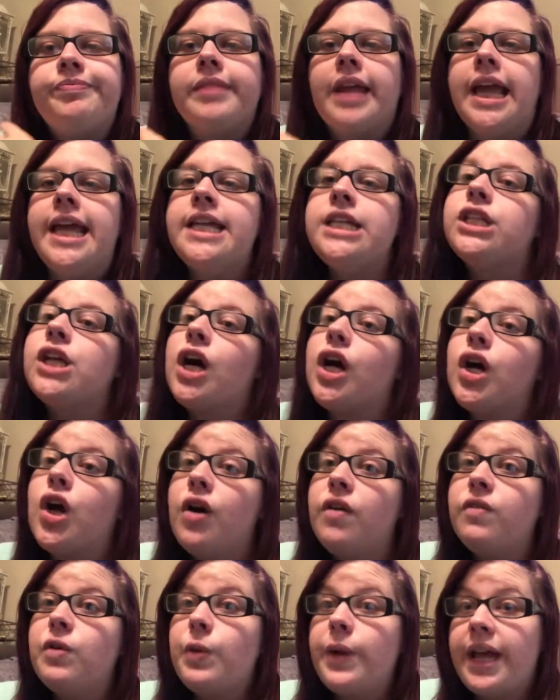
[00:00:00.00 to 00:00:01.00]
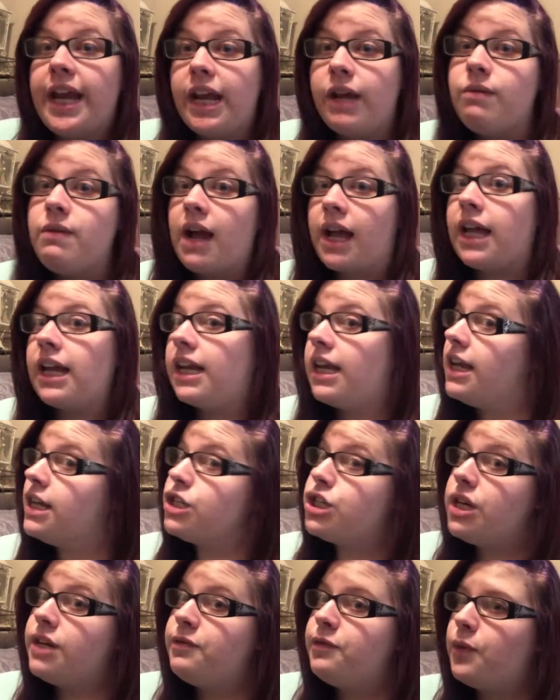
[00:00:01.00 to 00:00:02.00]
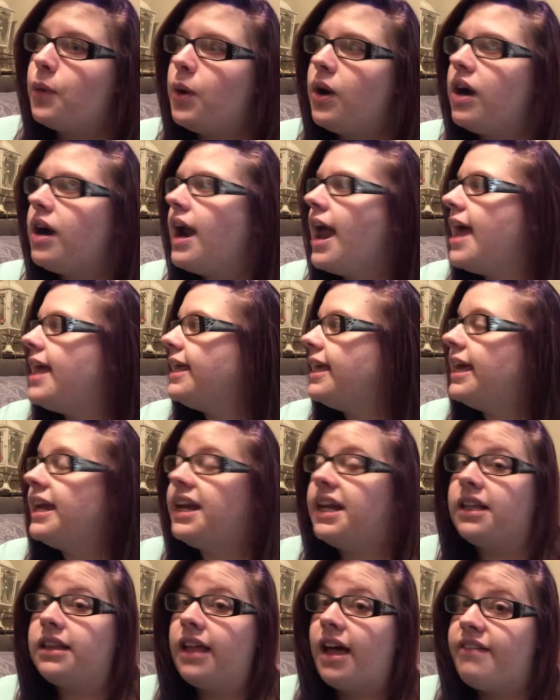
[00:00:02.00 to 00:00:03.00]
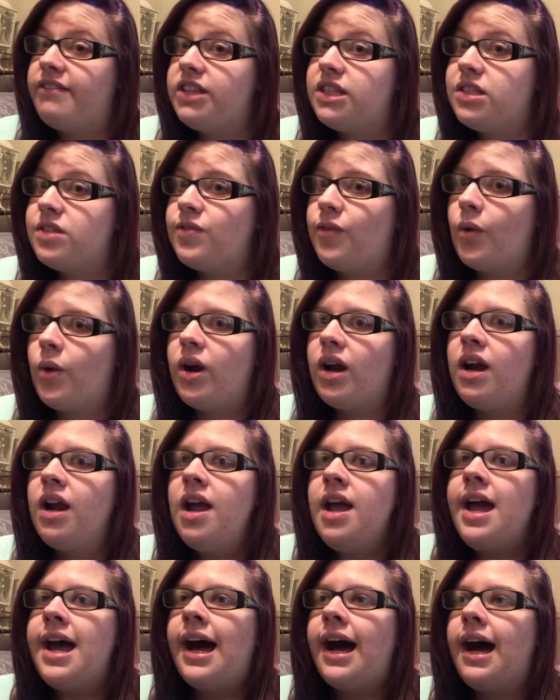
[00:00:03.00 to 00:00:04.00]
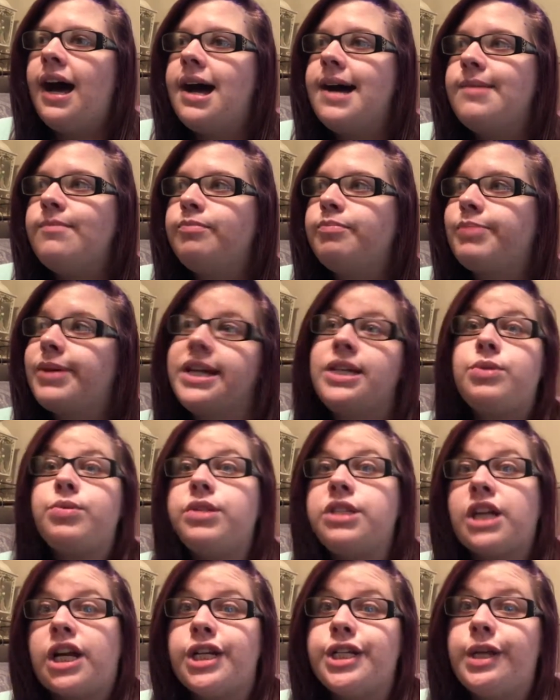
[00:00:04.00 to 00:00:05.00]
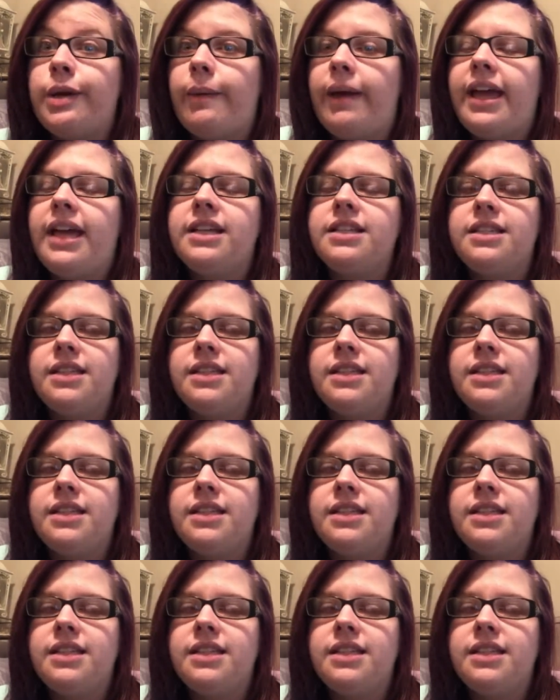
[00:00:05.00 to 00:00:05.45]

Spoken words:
he saw Kovu getting recognition for and getting lovin's for, Branch would start doing.